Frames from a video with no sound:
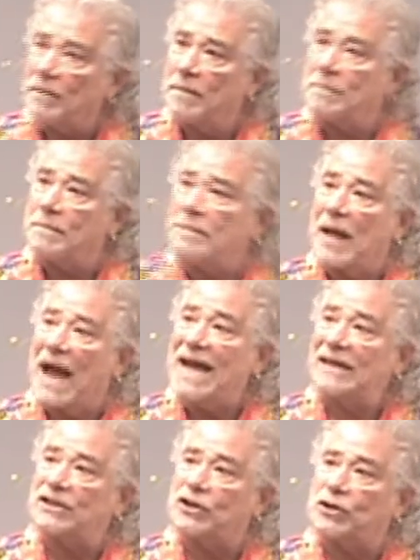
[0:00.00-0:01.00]
one, I
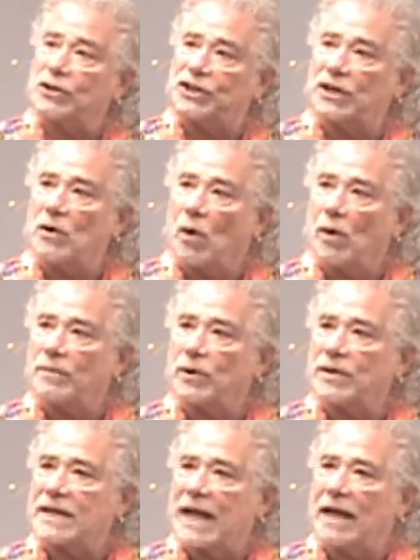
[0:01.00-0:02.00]
had a church in
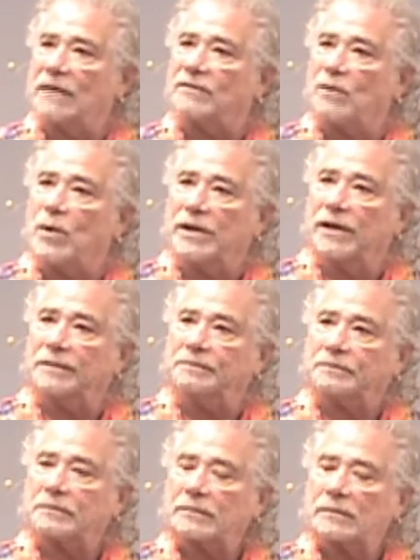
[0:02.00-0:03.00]
Auburn, California.
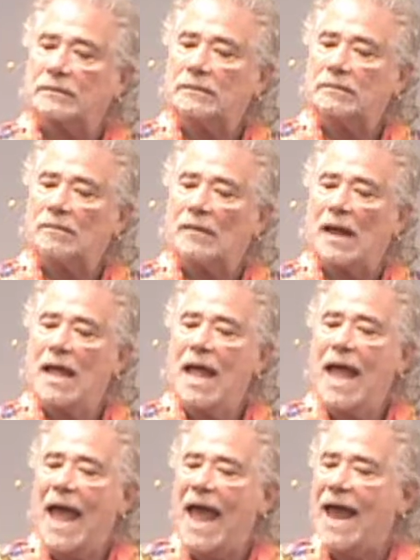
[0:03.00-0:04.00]

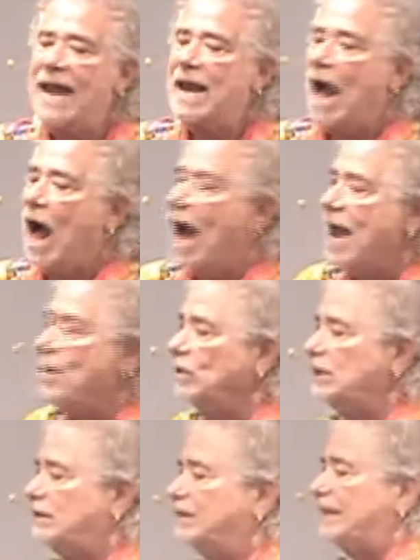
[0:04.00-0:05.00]
And I
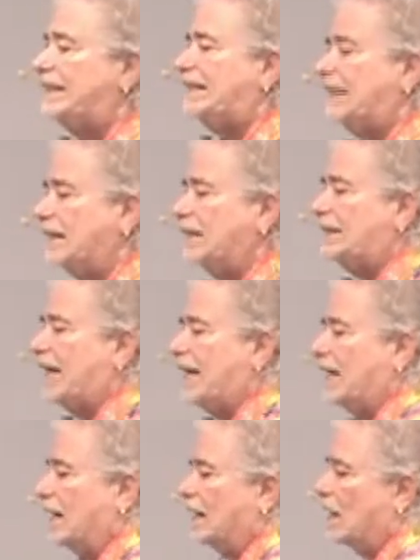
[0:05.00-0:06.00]
was
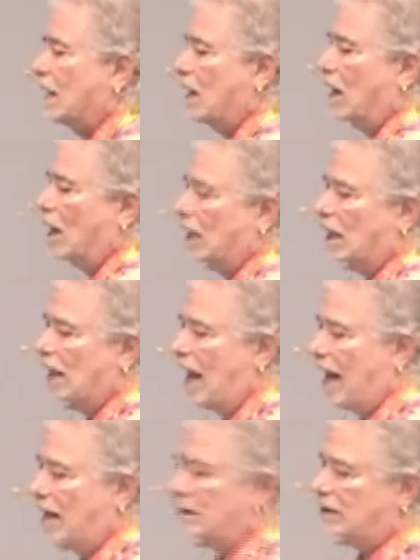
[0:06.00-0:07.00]
facilitating a
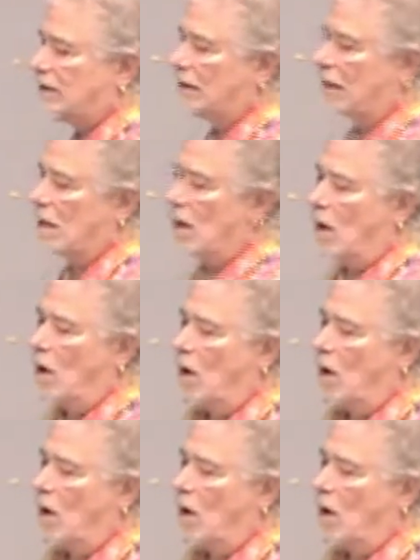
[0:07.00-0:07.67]
class